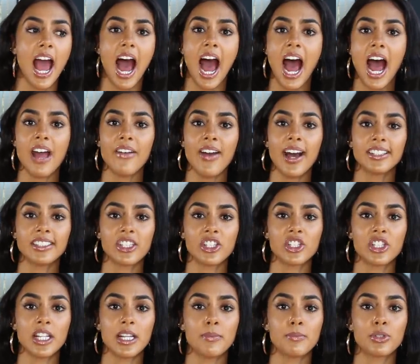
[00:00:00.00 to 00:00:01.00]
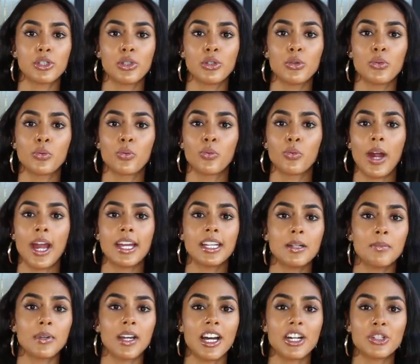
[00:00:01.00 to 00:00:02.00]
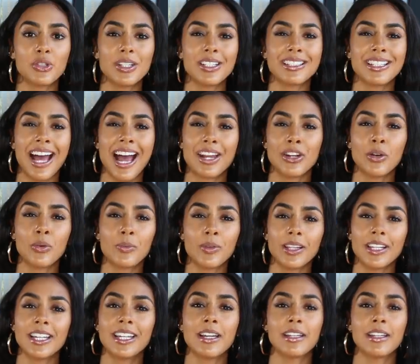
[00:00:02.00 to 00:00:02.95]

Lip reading: I've had to ship to random countries that I don't really